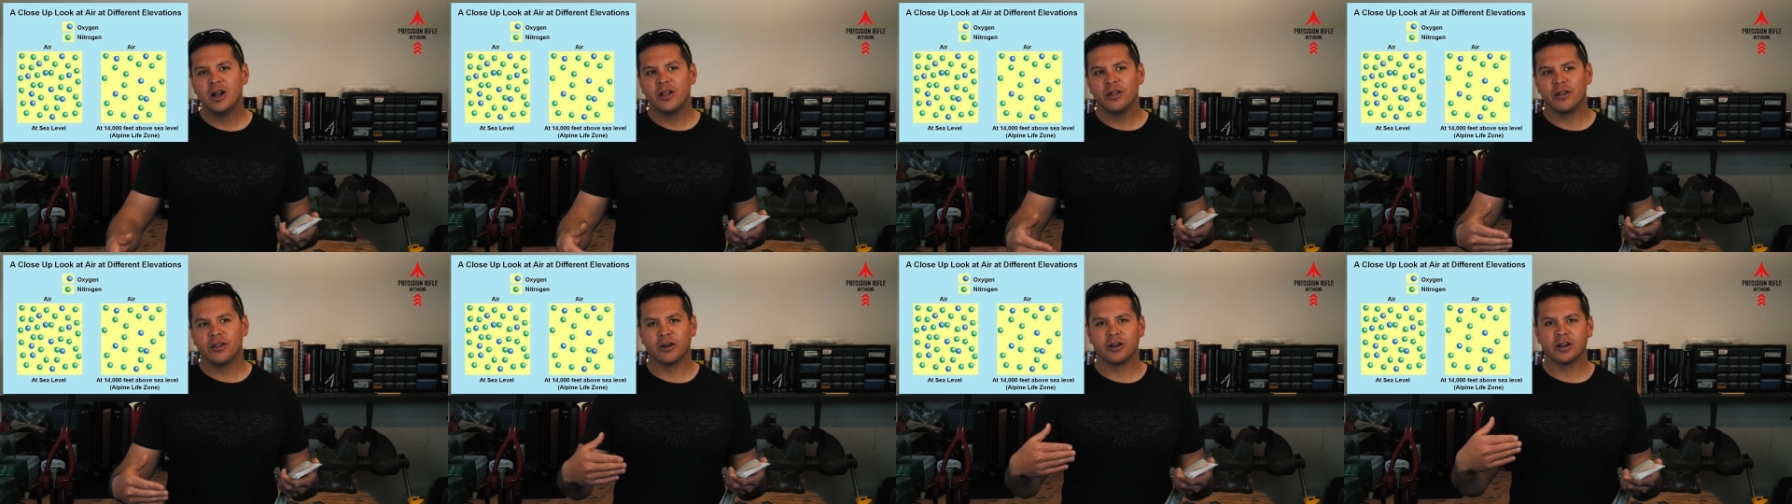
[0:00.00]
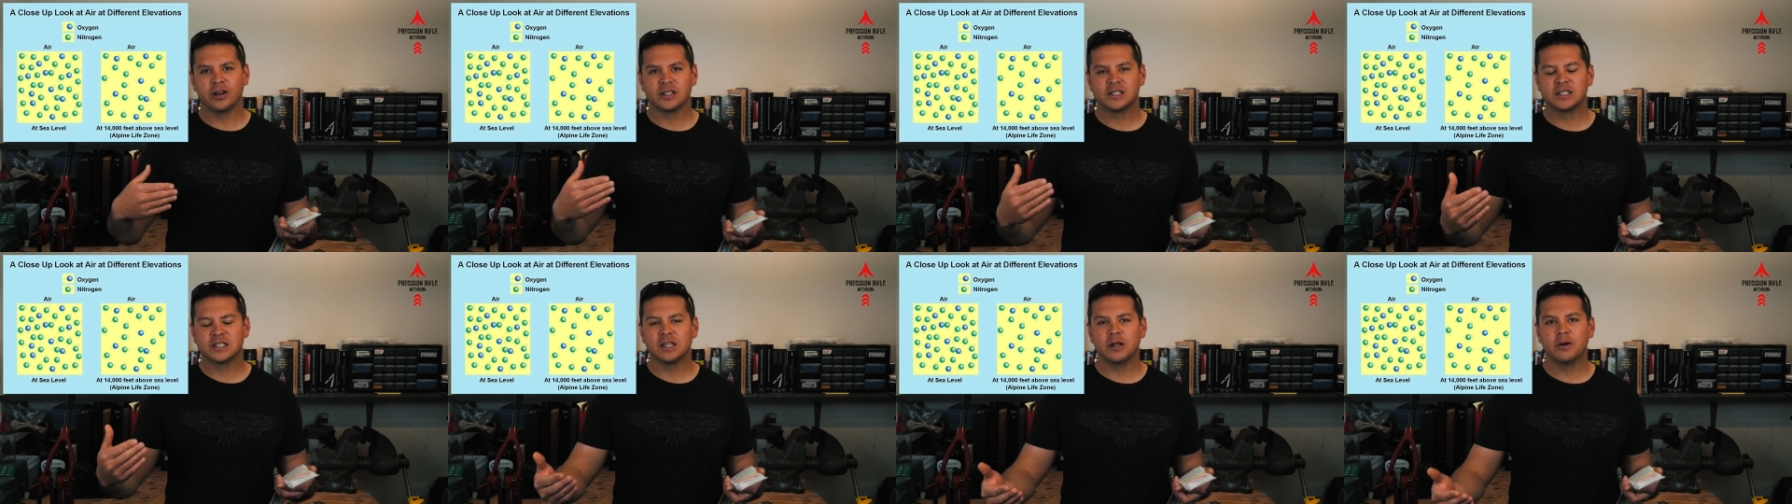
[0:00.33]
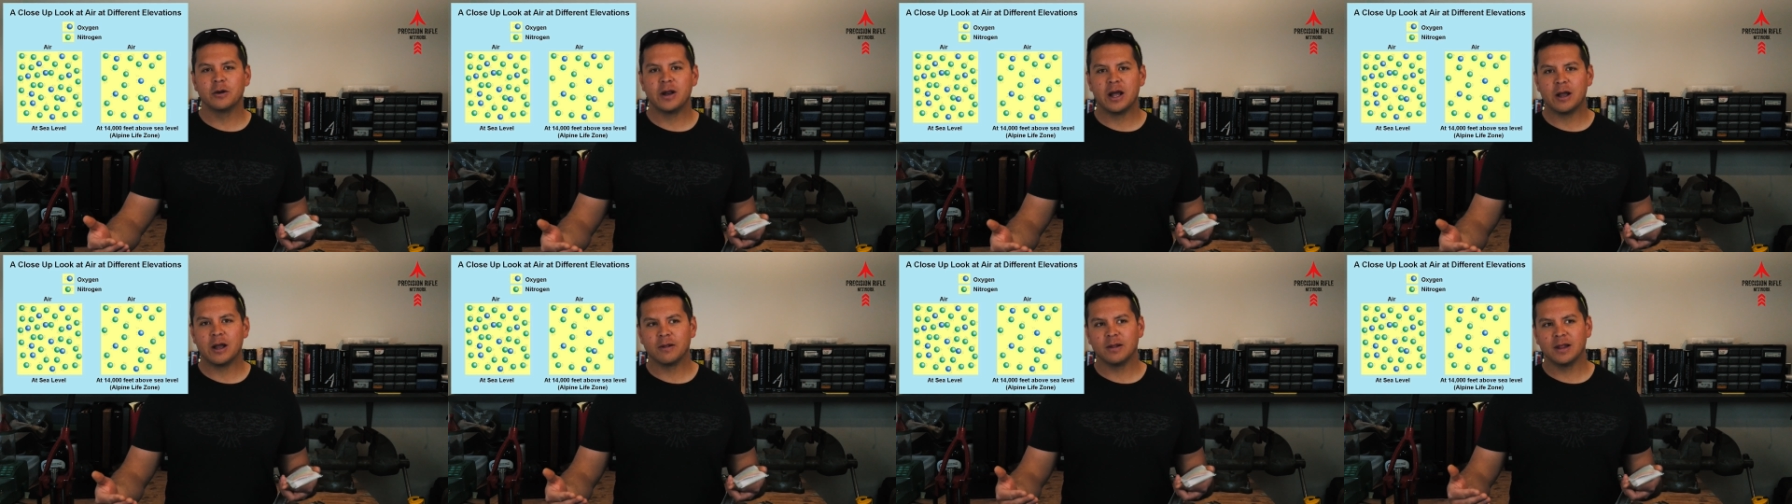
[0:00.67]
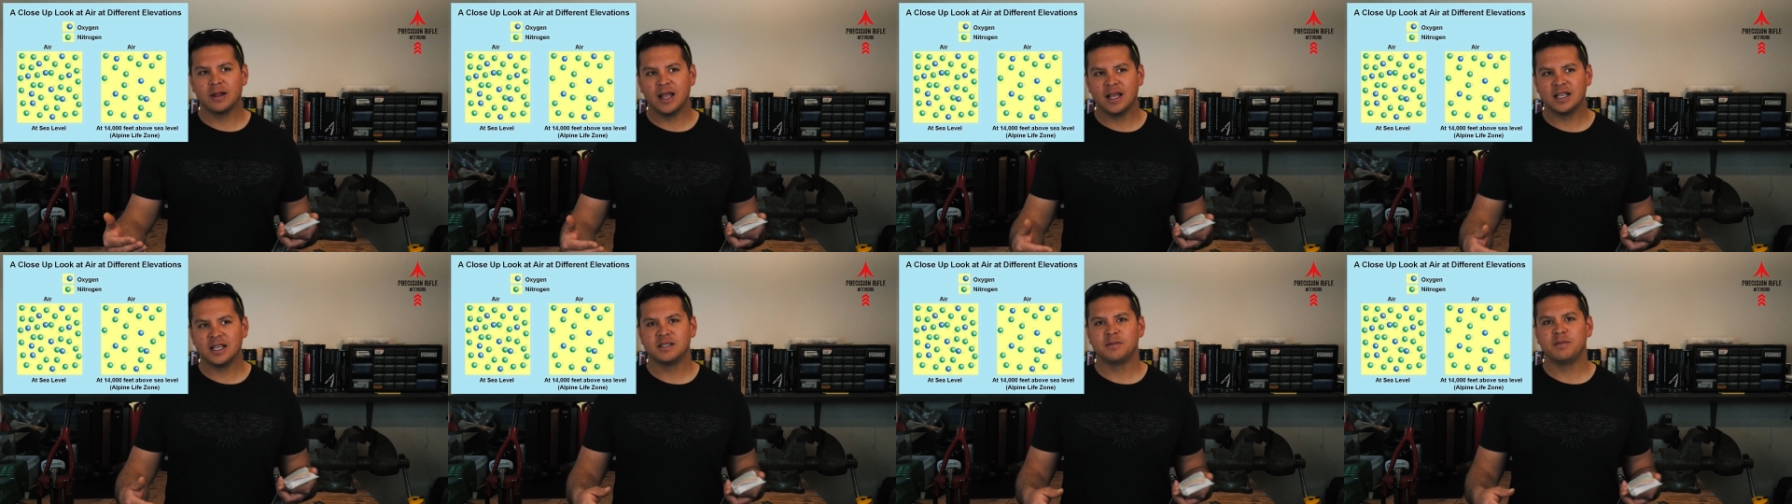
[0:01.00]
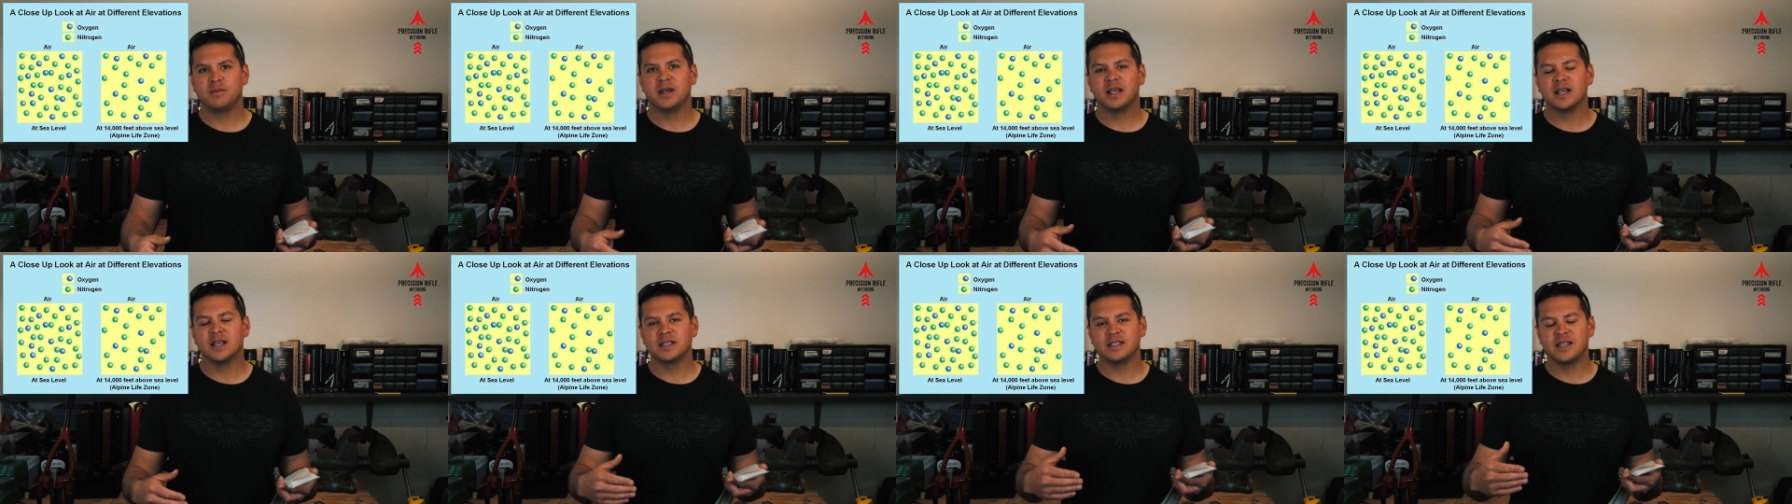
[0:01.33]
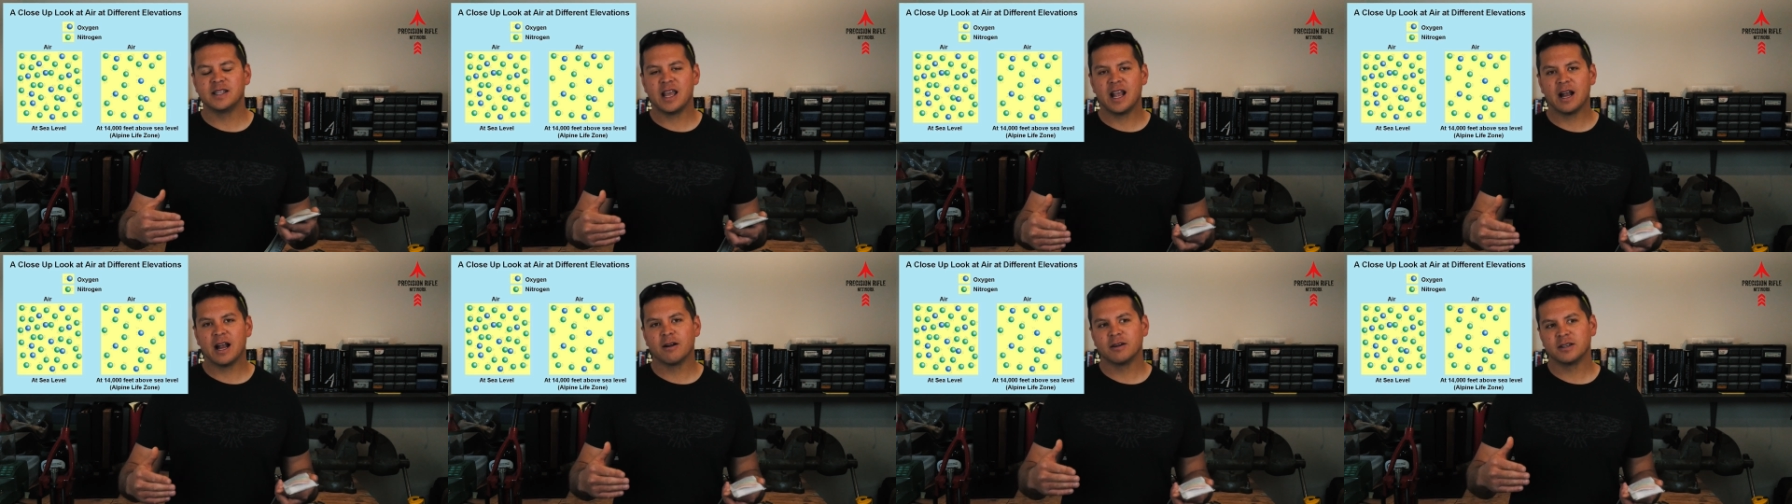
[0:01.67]
They're going to slow down less because
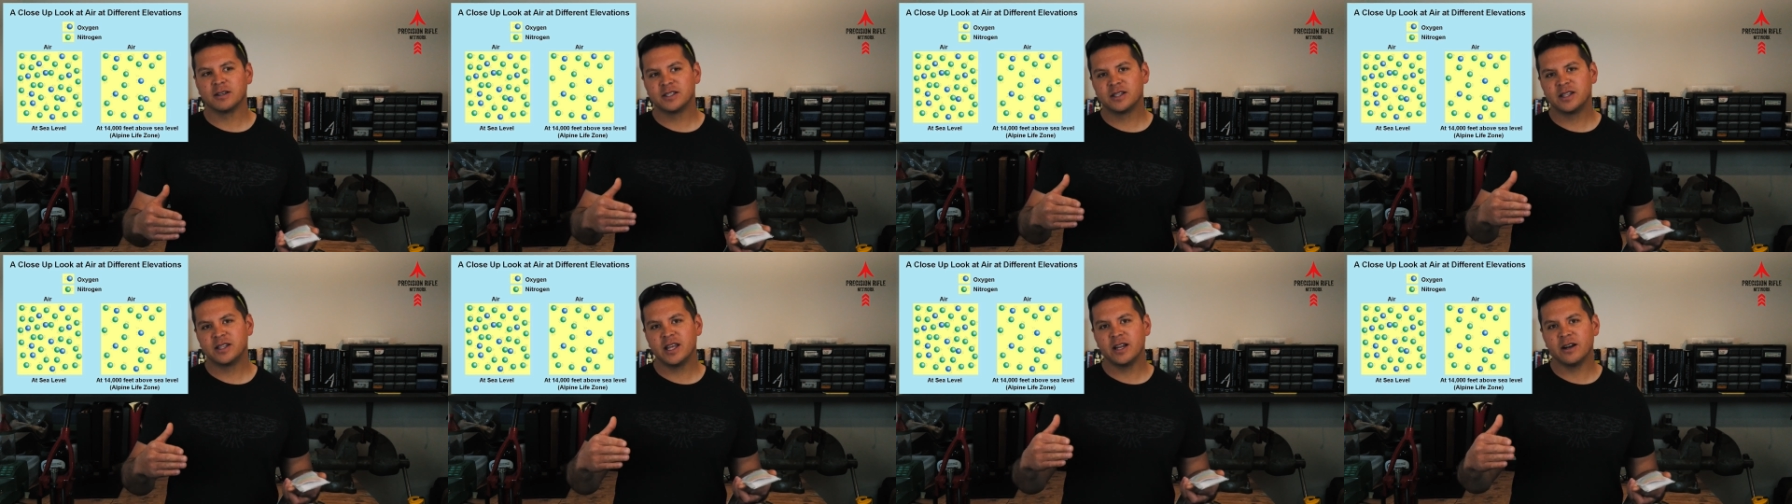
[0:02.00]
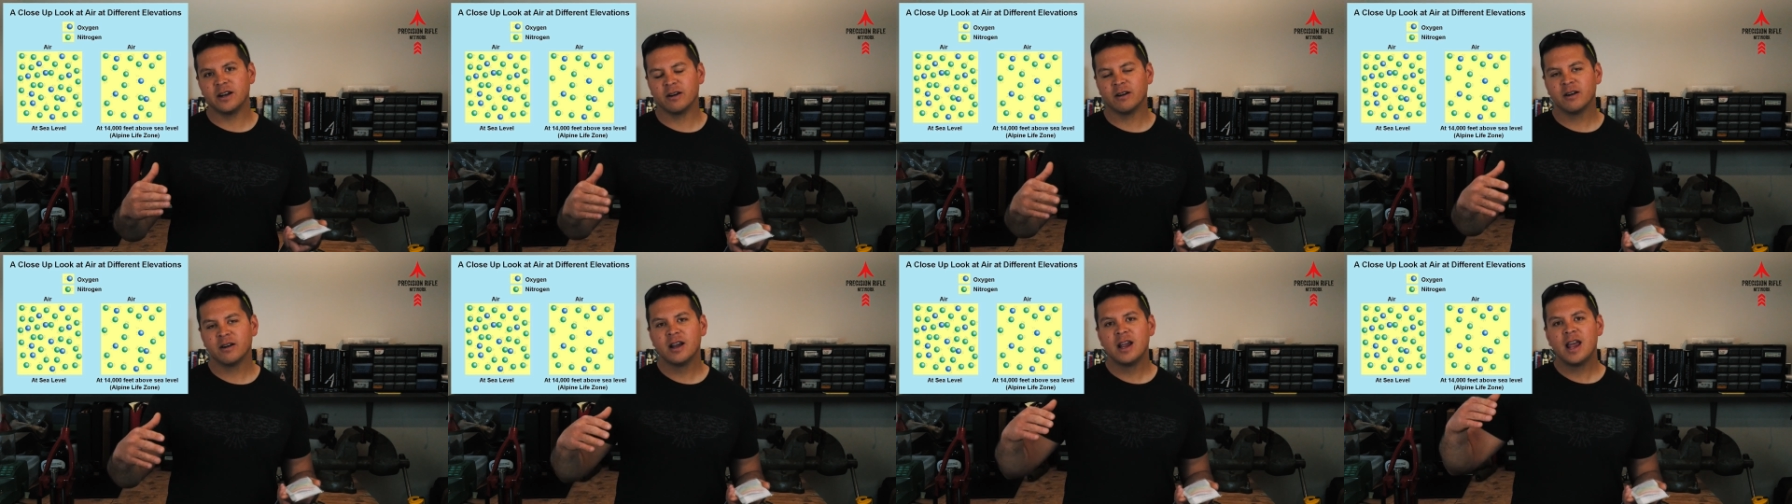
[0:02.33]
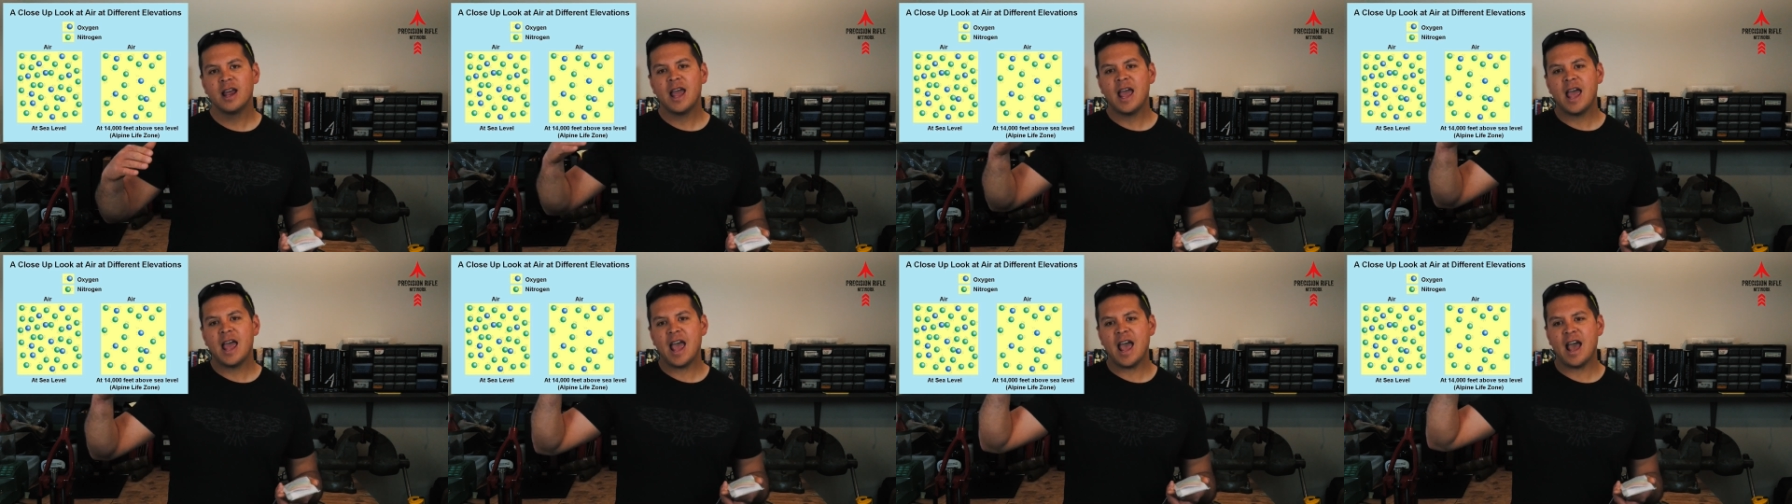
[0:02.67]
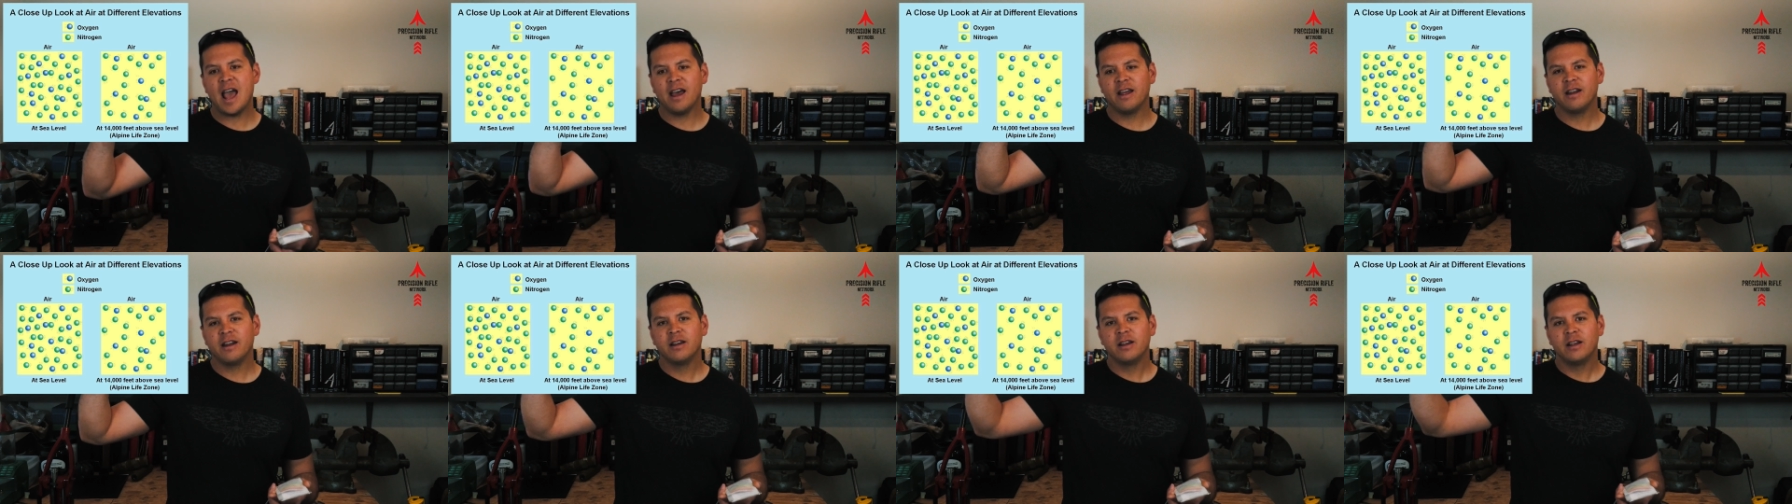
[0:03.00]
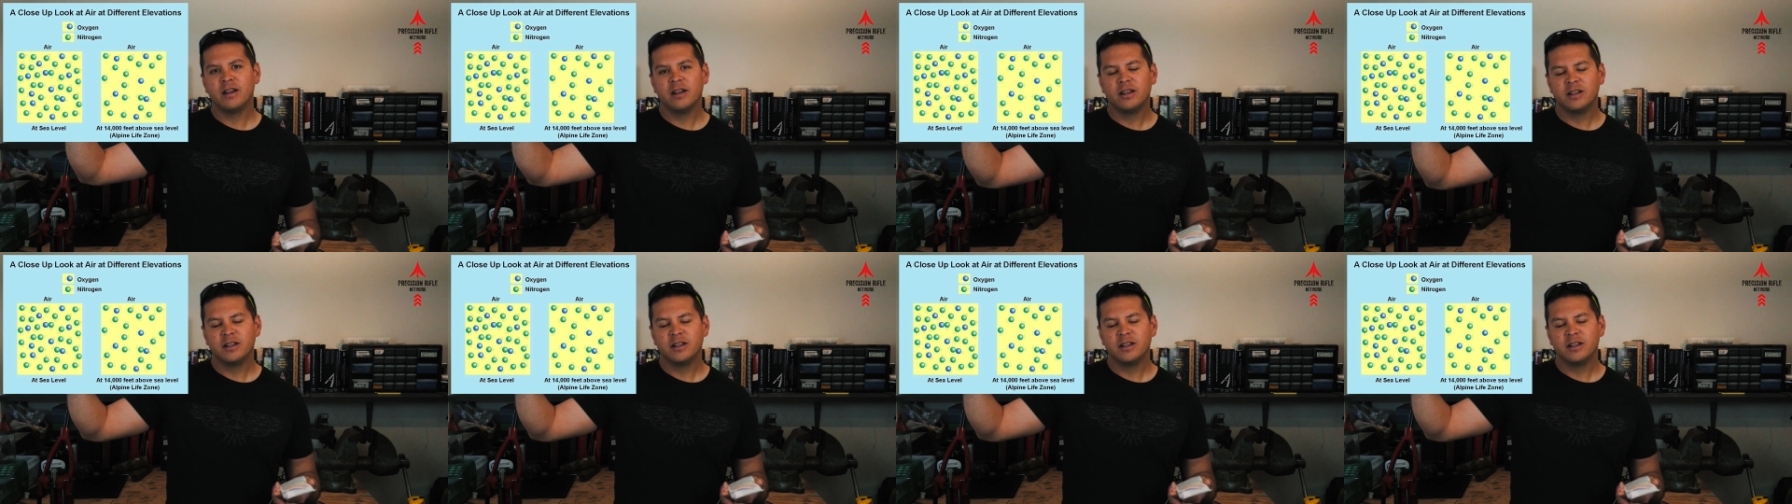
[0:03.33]
the air is thinner at